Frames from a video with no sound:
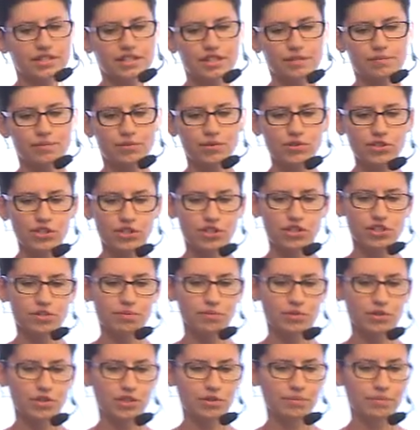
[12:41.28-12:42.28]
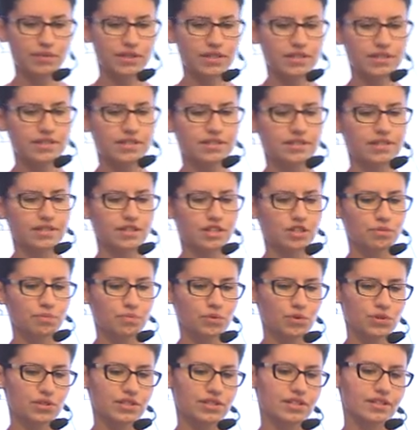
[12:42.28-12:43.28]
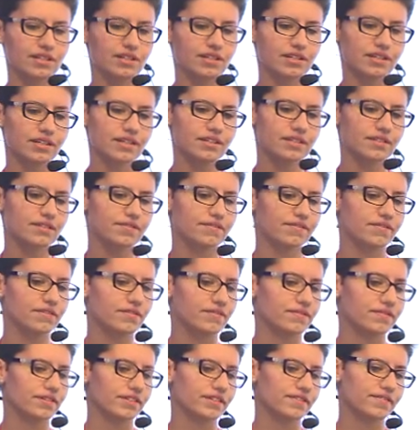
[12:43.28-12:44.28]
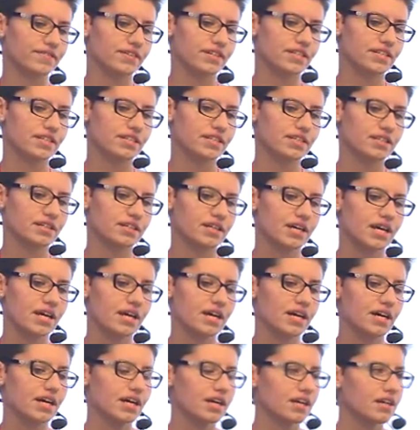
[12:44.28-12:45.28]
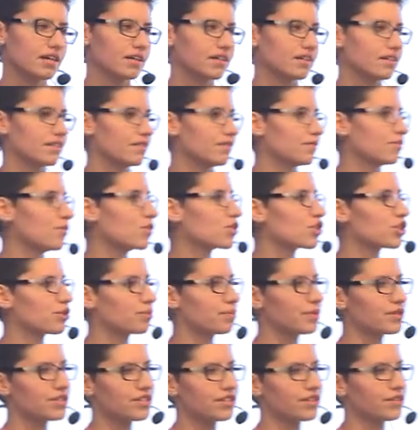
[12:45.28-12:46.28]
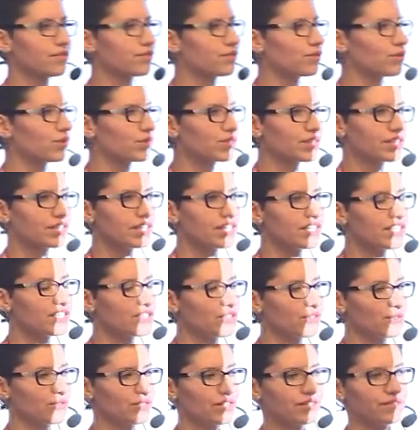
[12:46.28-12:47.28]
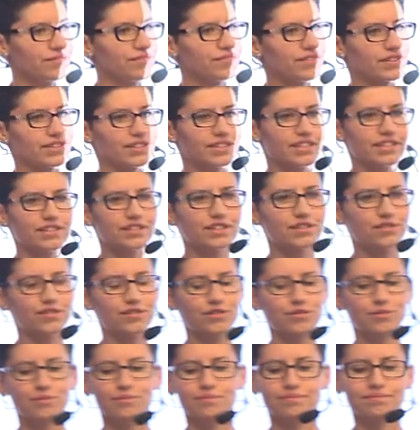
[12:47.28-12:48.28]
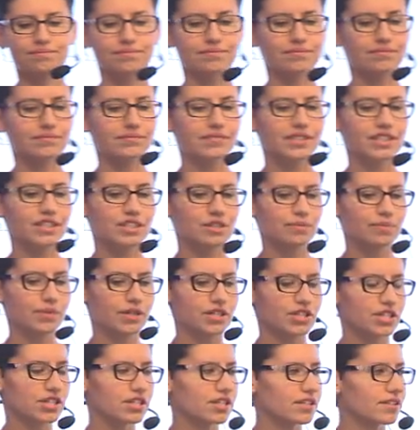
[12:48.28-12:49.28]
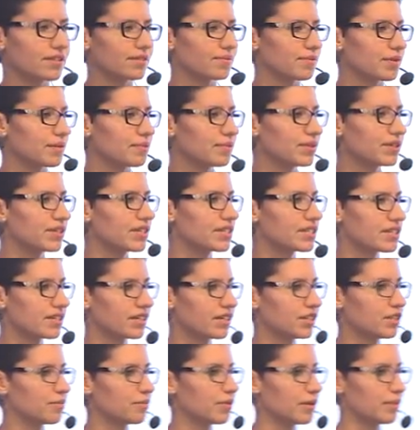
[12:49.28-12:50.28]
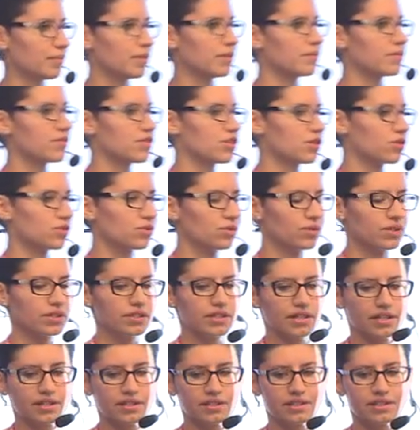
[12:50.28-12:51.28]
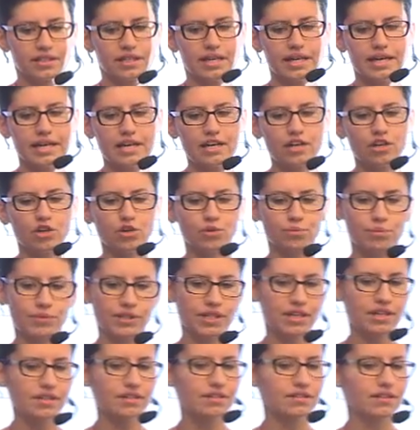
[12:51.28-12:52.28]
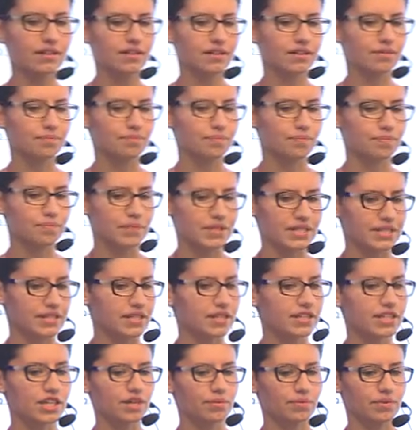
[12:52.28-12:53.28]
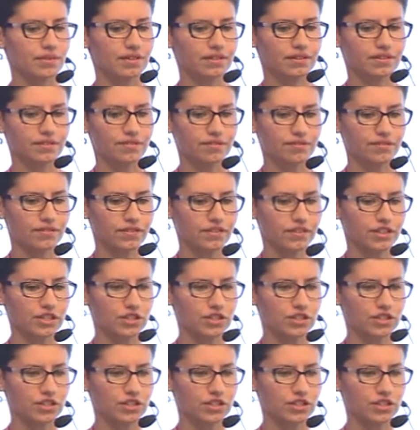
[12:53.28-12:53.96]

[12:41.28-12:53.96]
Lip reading: So first we go into the development tools to see if our post was in the reply. Perhaps it's there, but the front end doesn't display it. Maybe there is a data structure